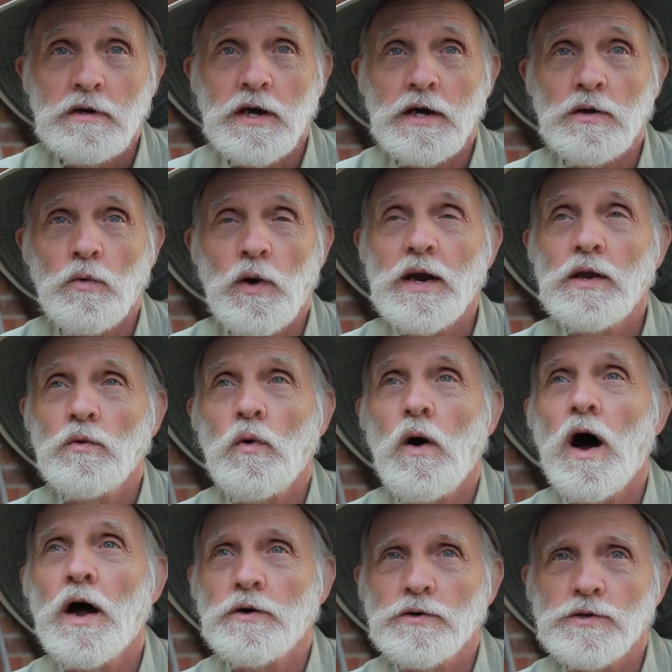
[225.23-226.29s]
and the weight of the
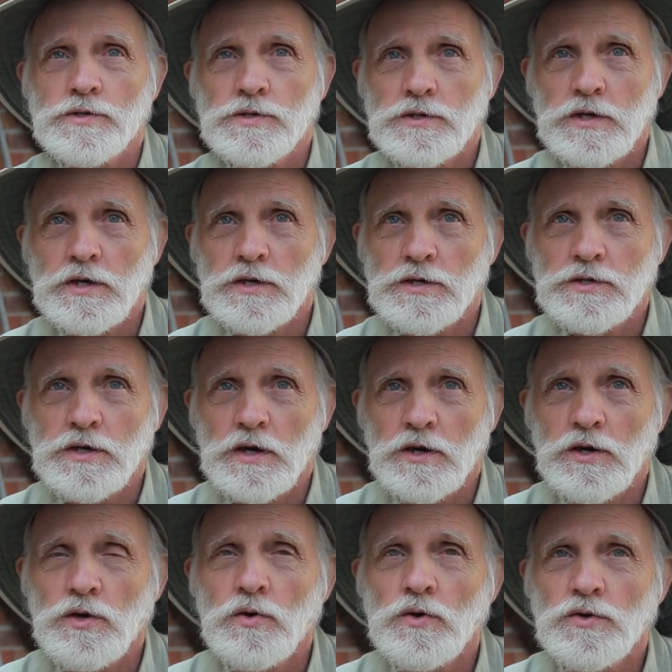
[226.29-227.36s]
water is a
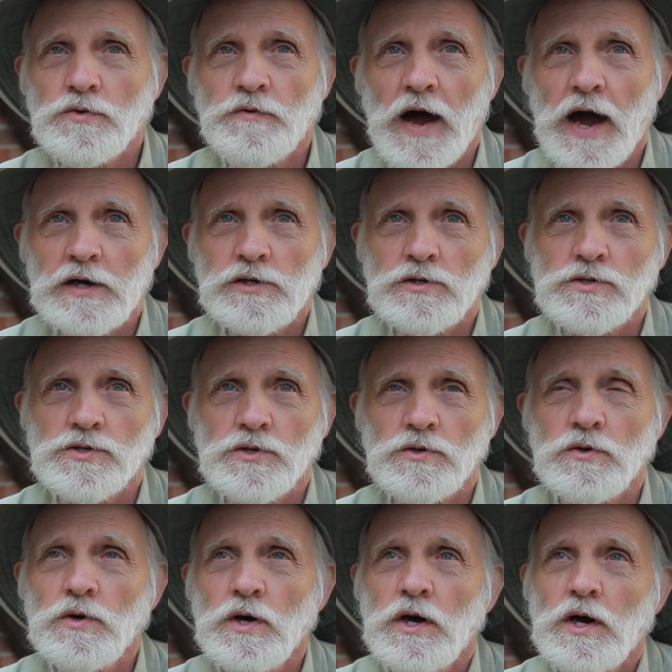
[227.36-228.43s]
huge factor.
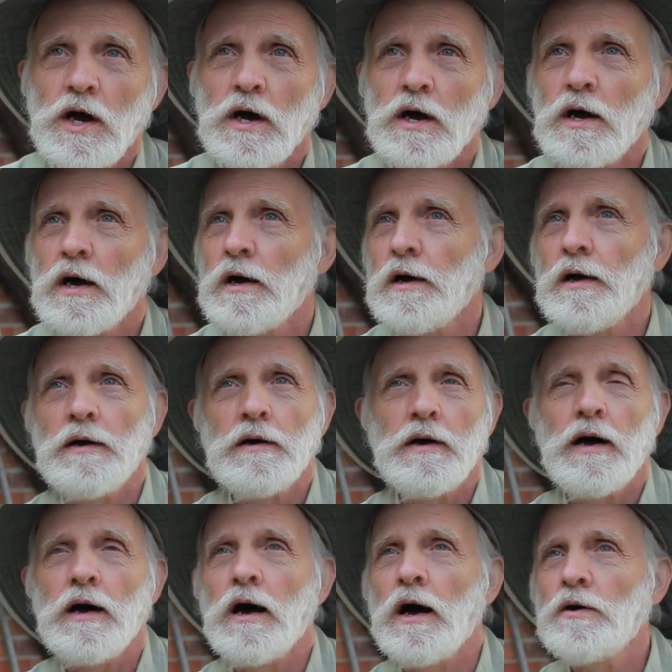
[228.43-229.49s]
So
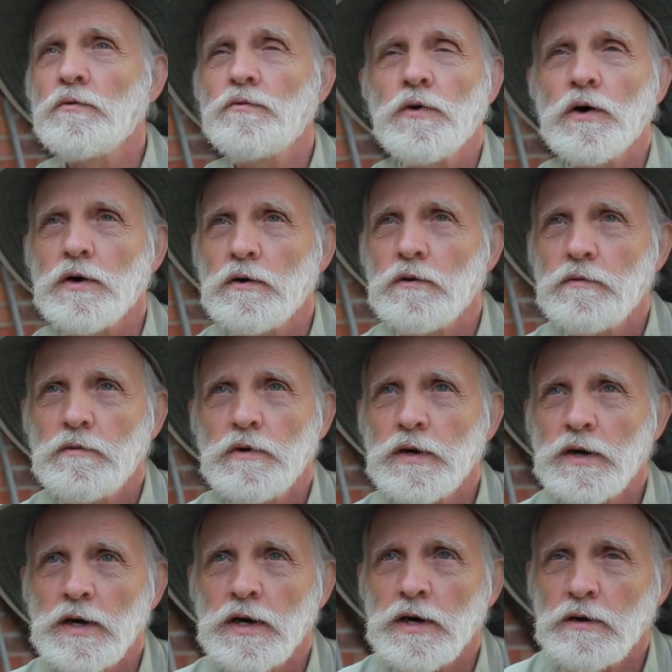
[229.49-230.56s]
a 100-foot
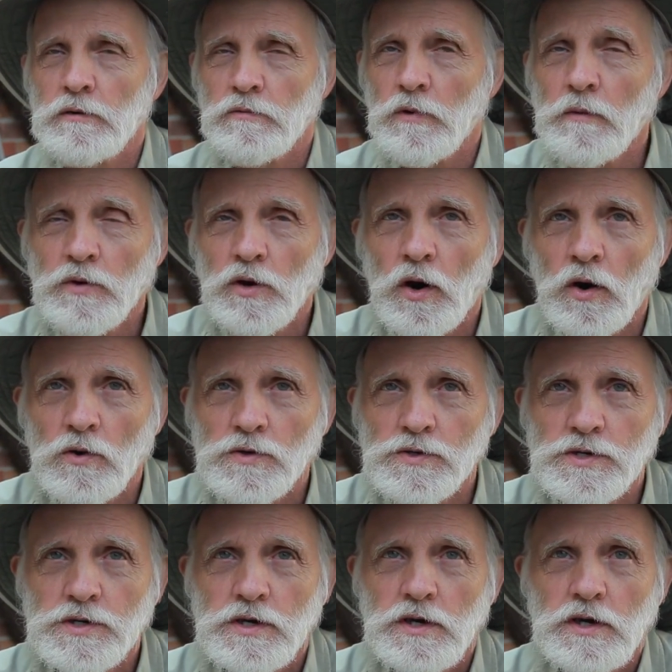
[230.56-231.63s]
rubber
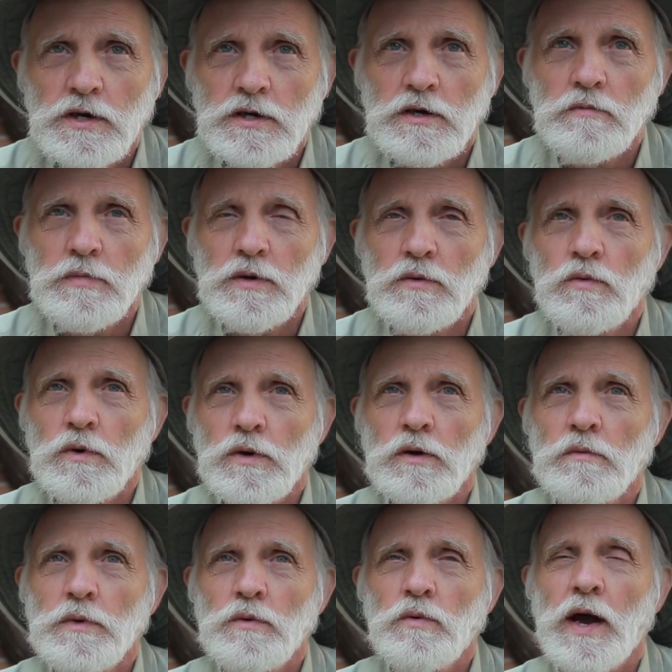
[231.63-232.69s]
hose can
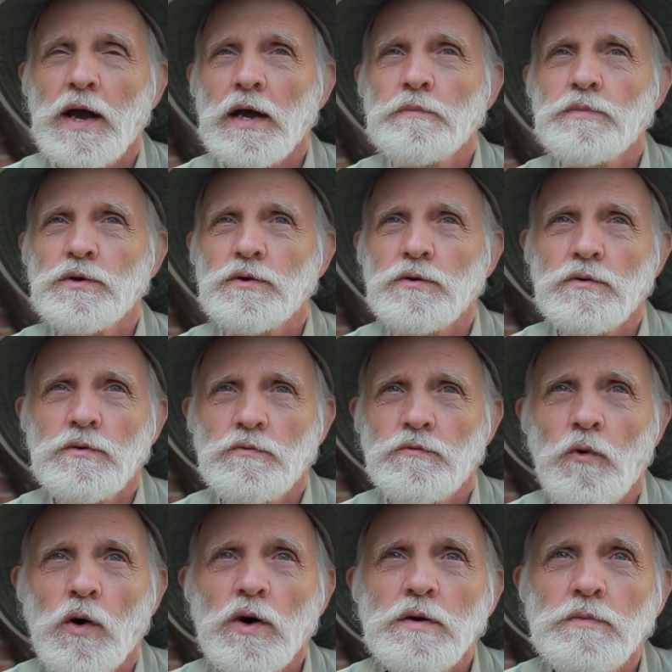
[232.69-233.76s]
be weighing up to
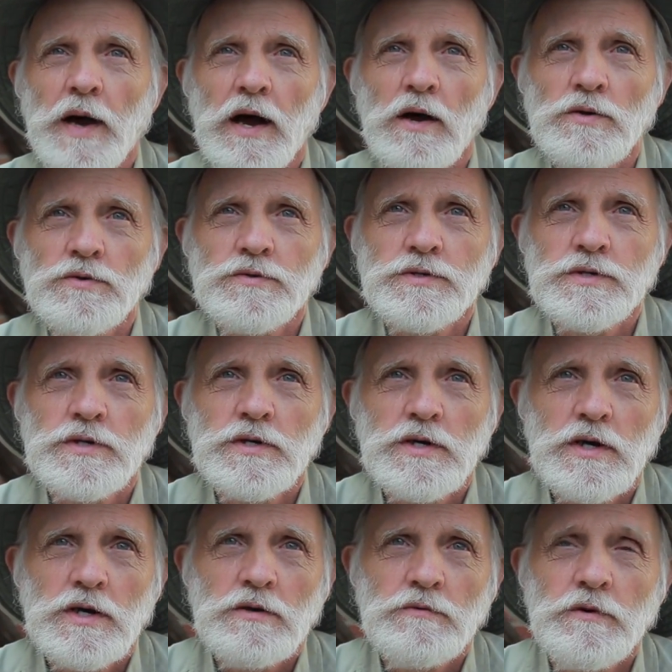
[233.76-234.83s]
40 pounds,
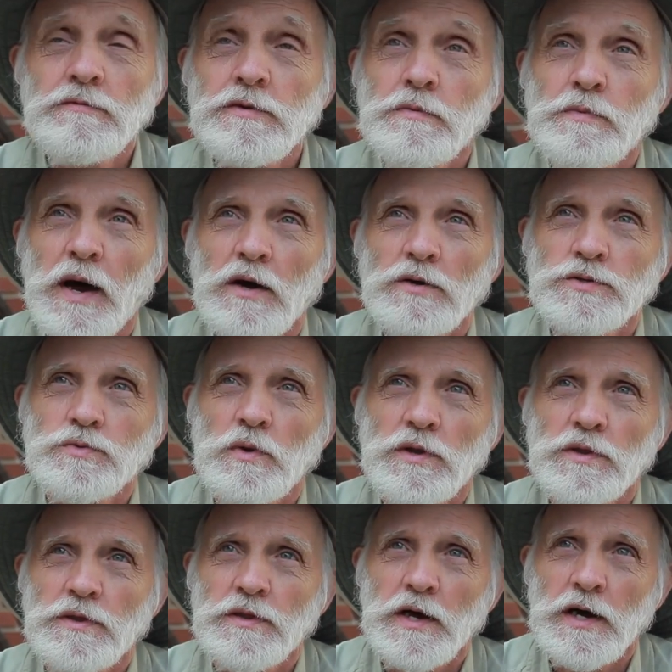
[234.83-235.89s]
50 pounds
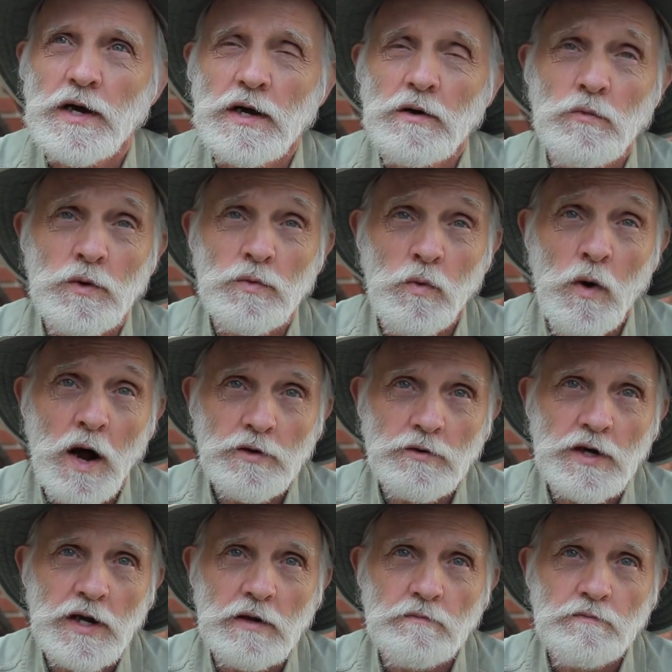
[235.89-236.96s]
with
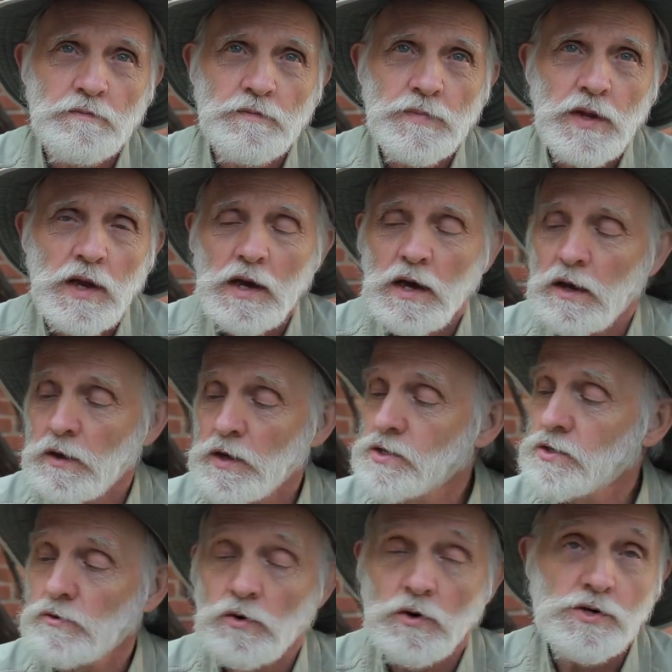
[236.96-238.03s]
water in it. And
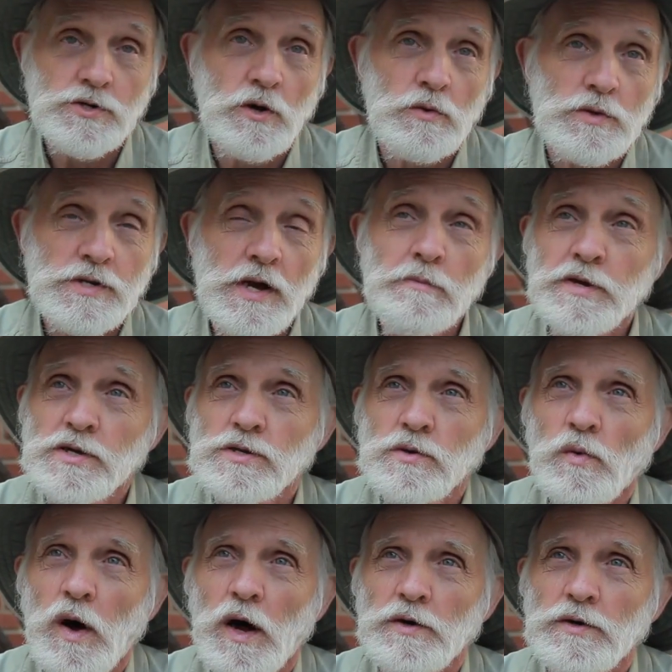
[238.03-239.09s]
this, of course, always empties
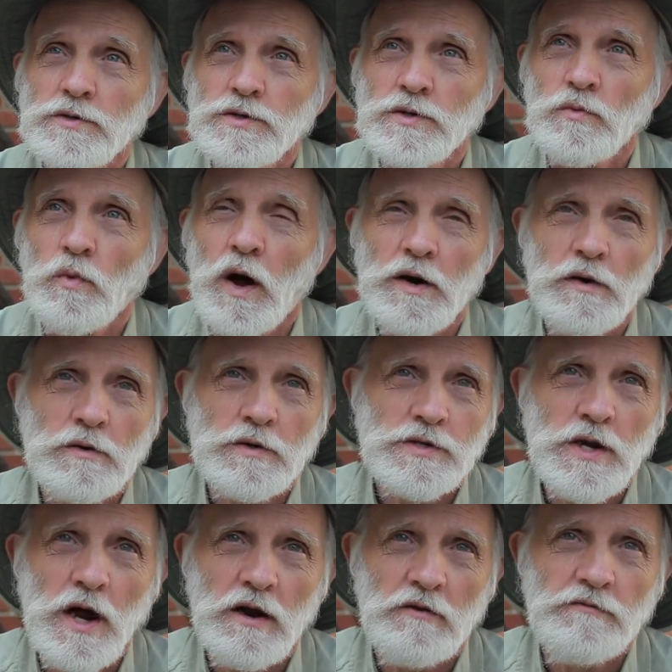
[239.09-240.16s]
the water, so the water is not a